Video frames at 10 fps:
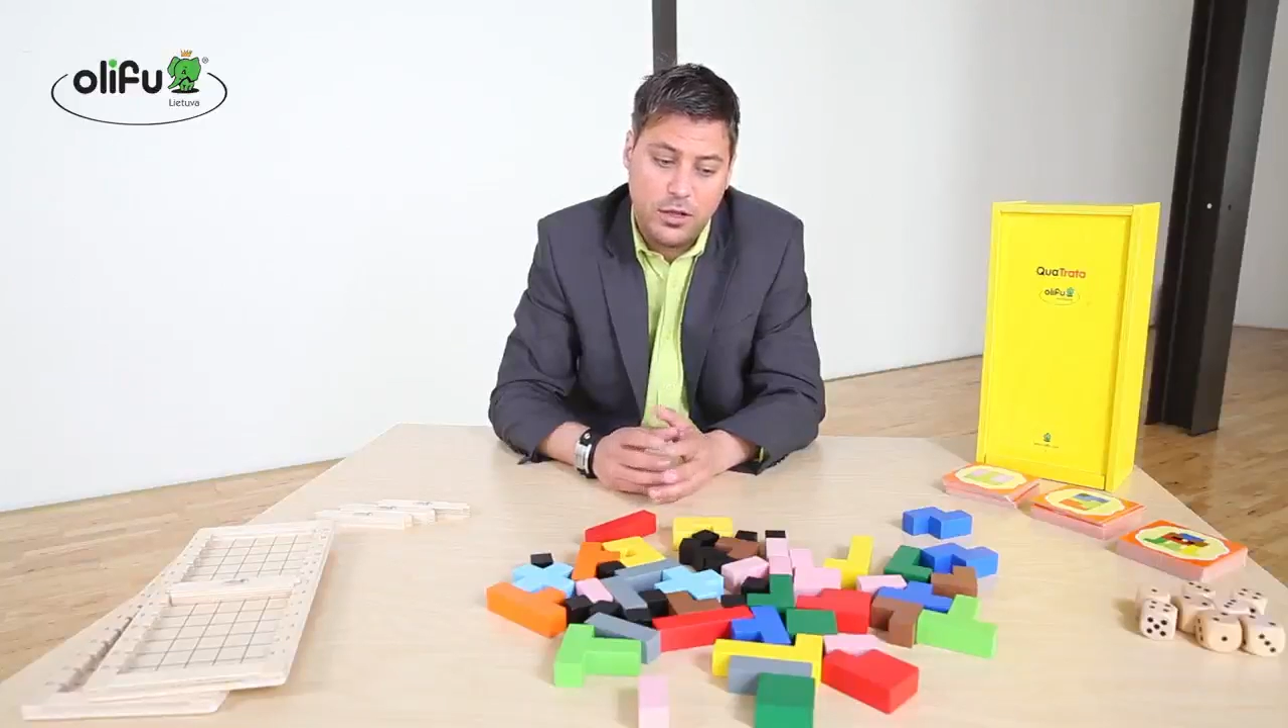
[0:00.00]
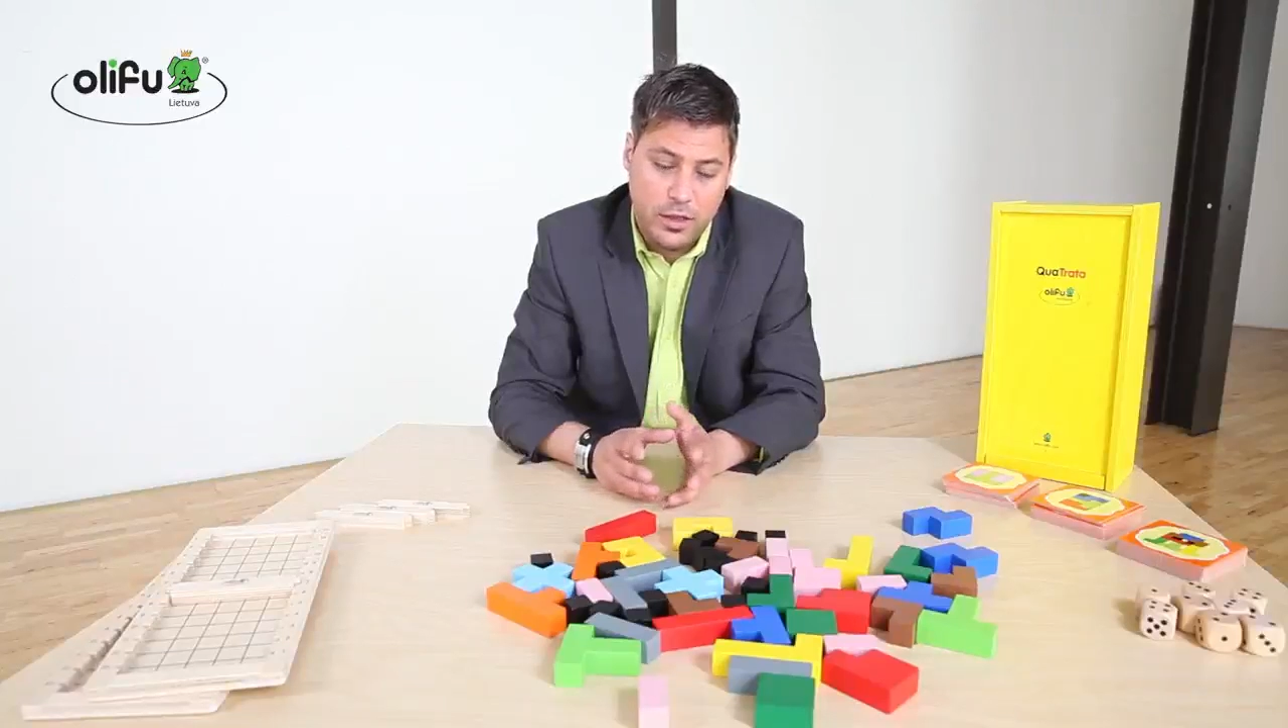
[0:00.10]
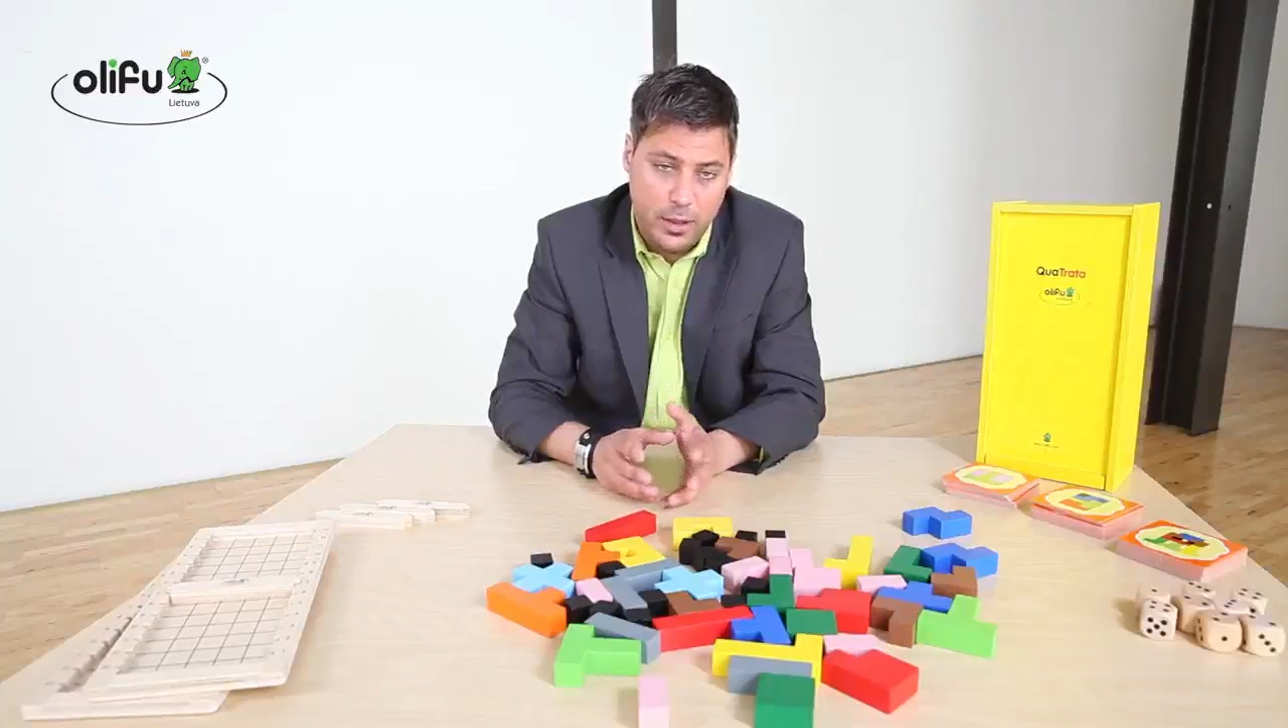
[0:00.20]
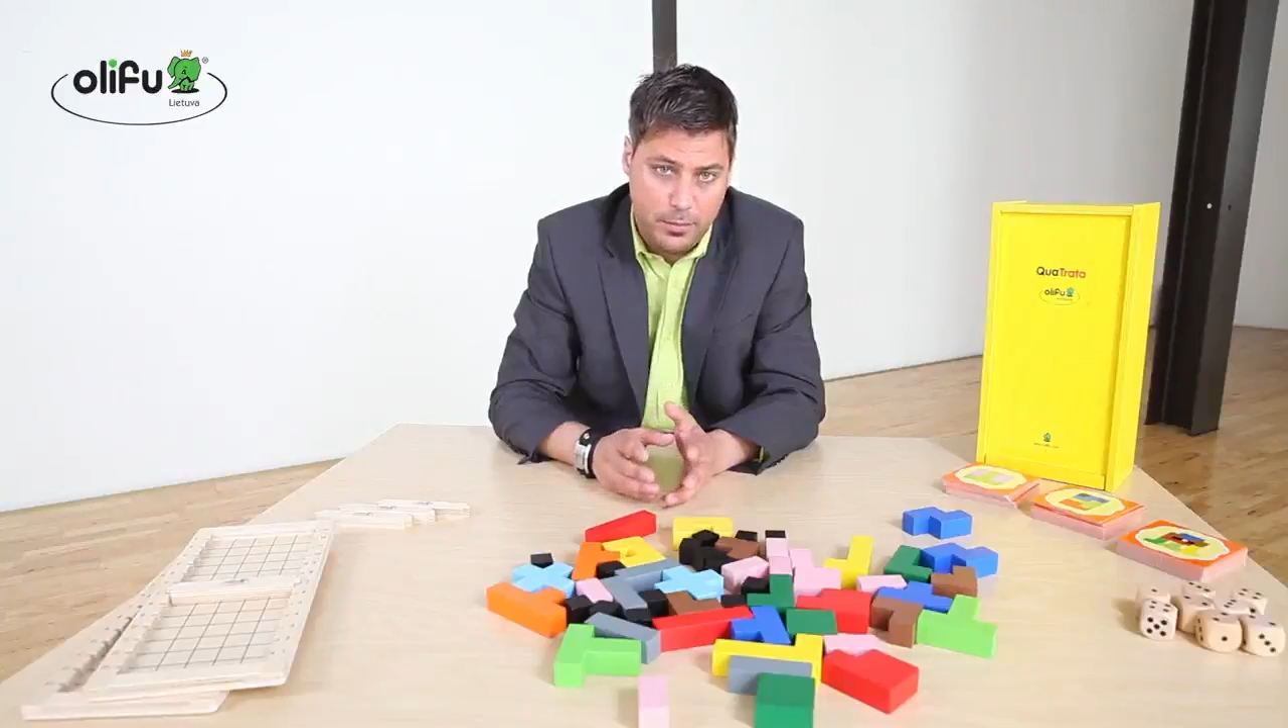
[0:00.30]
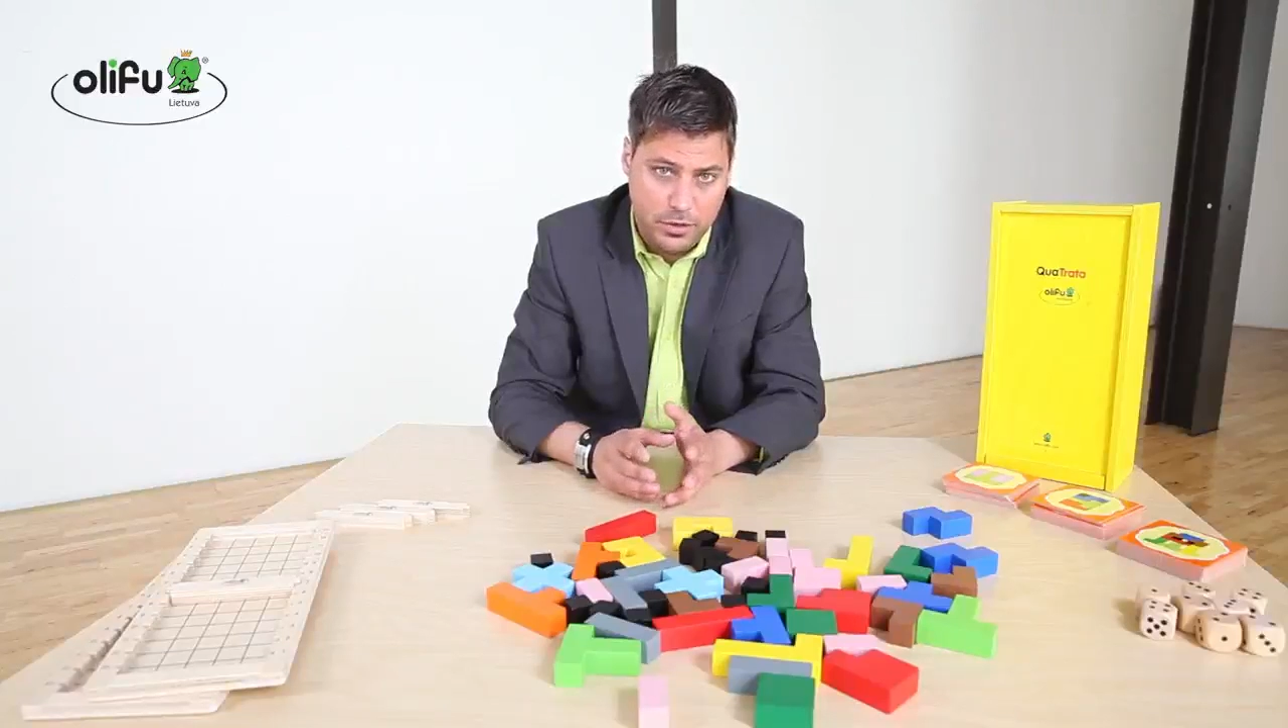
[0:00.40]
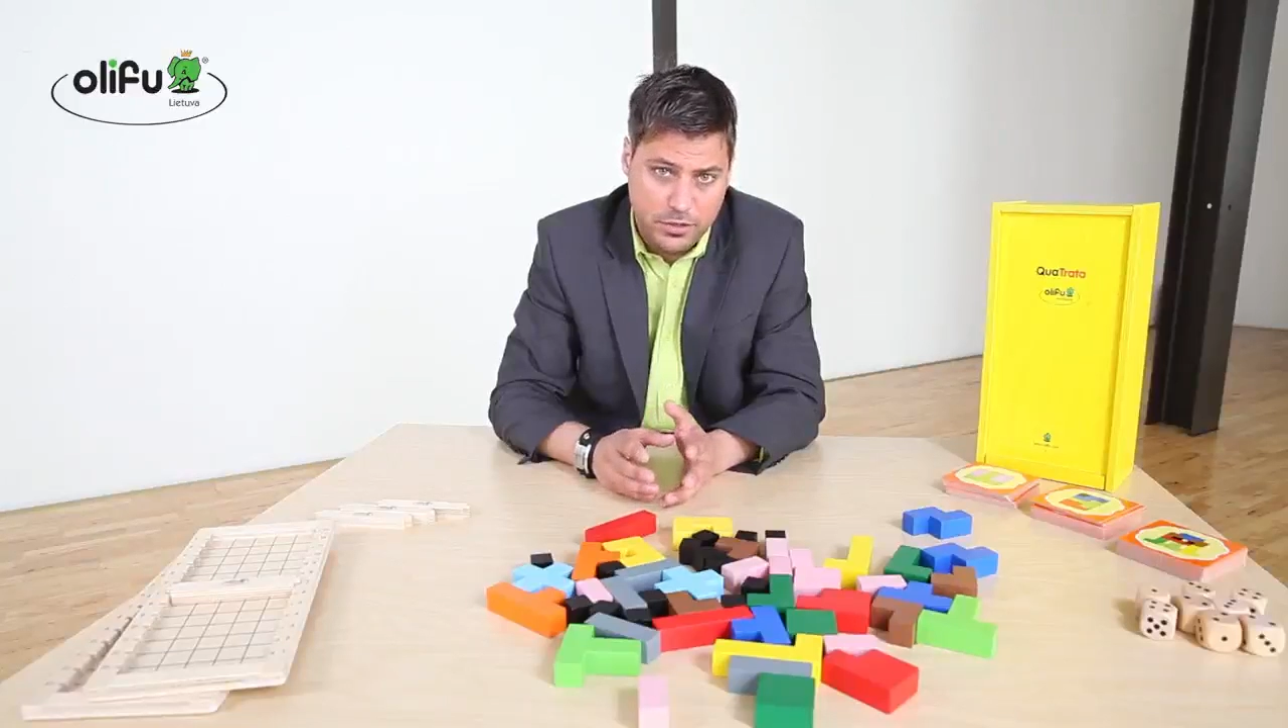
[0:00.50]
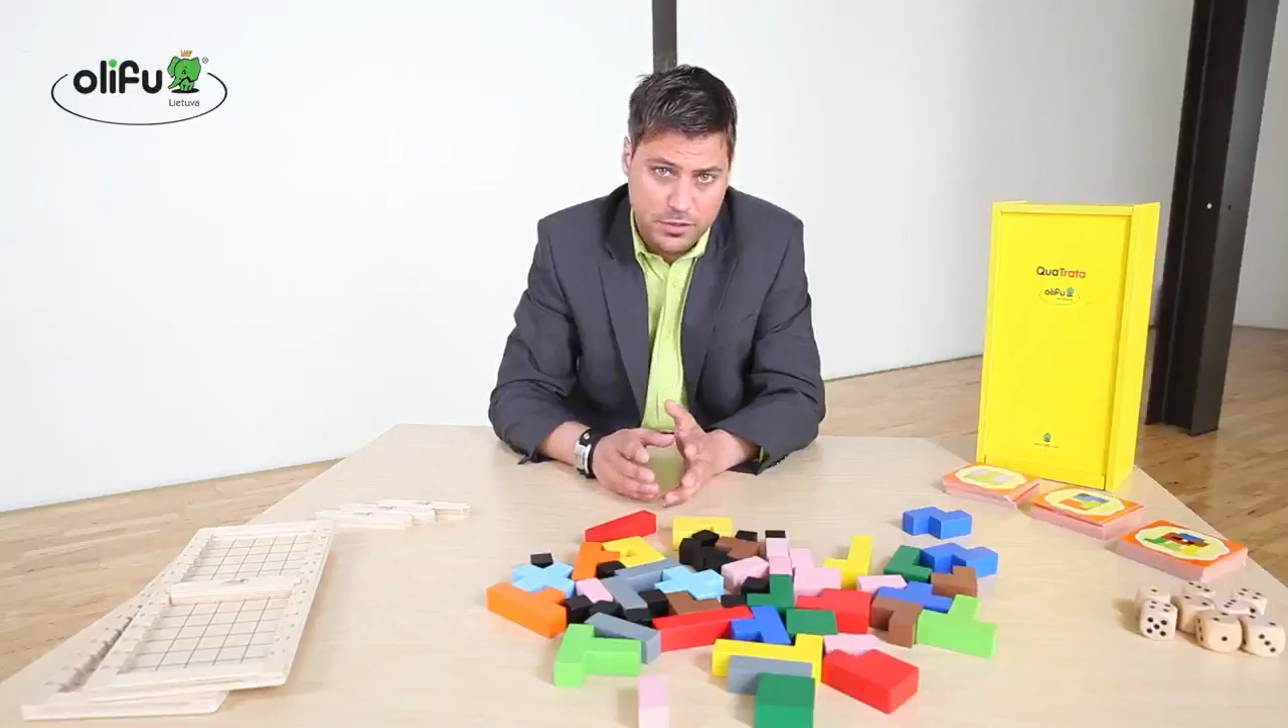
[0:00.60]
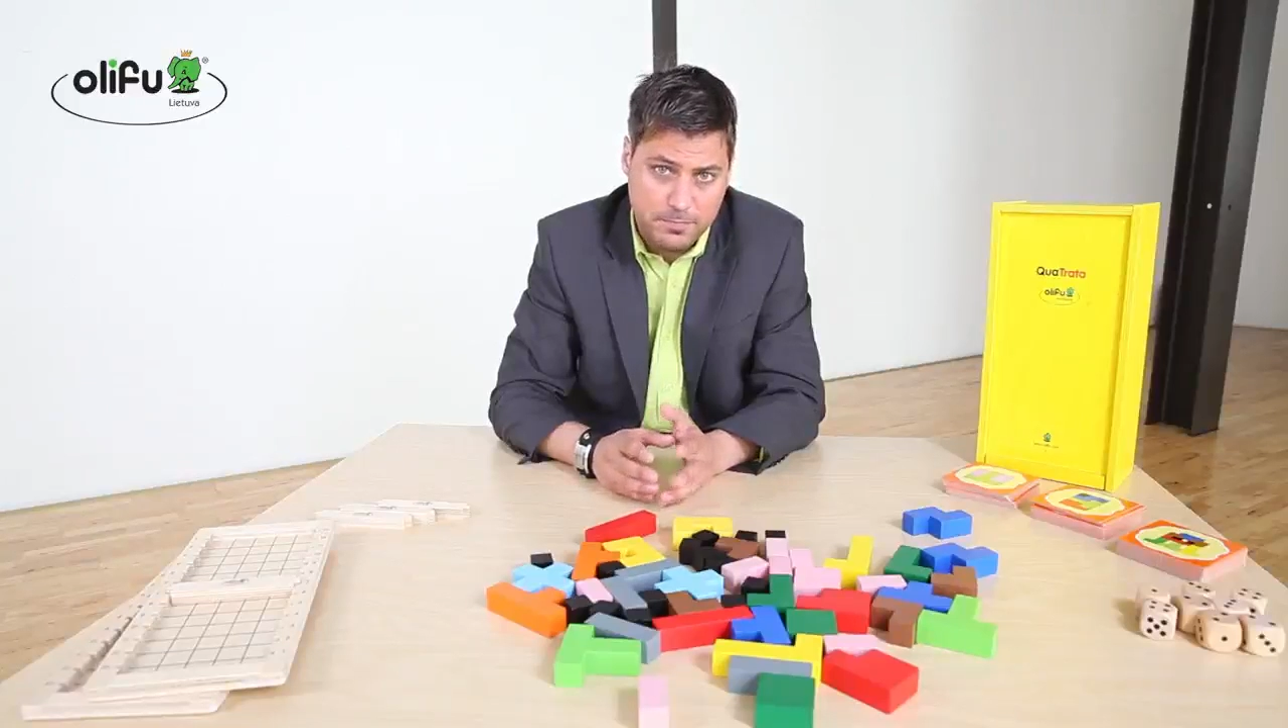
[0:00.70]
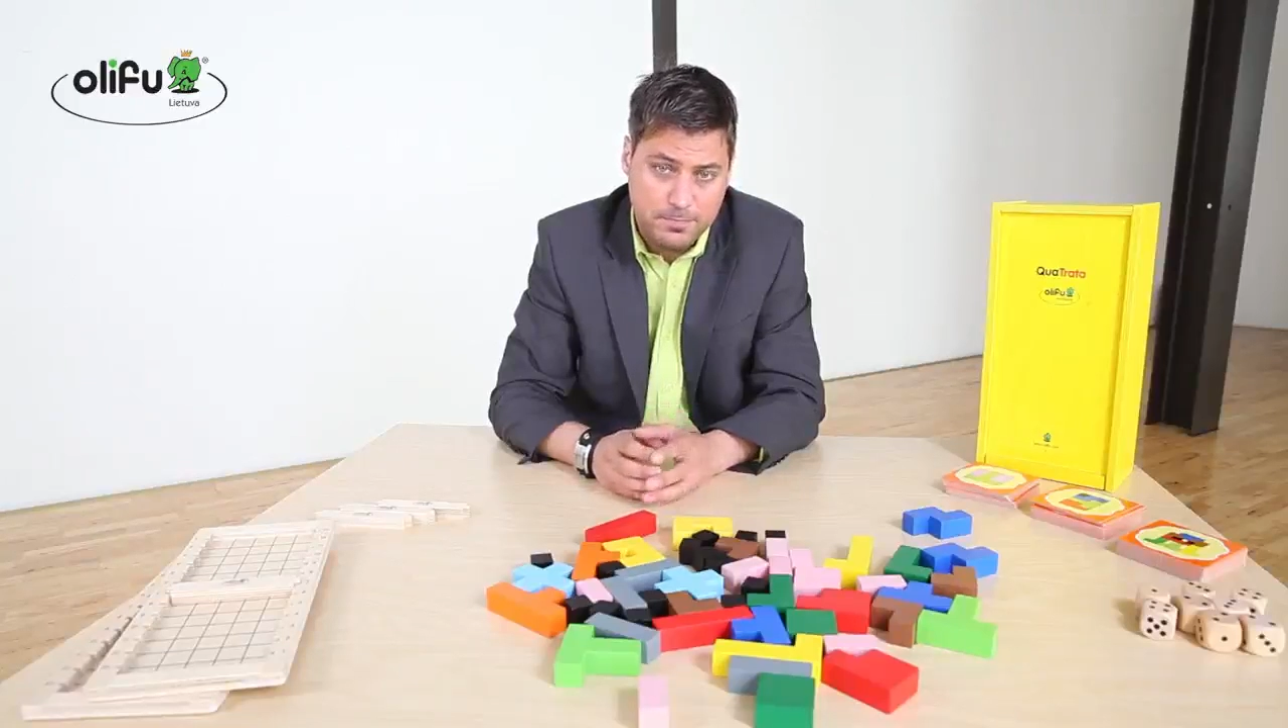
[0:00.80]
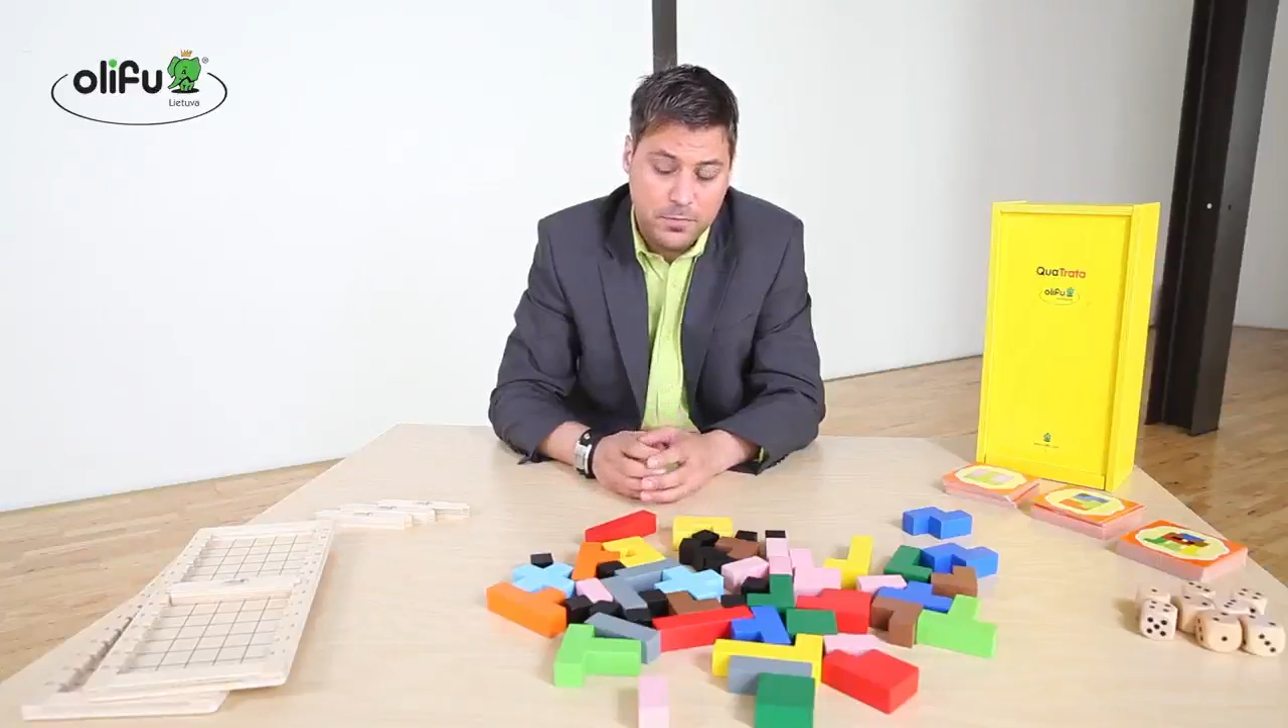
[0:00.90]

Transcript: numbers.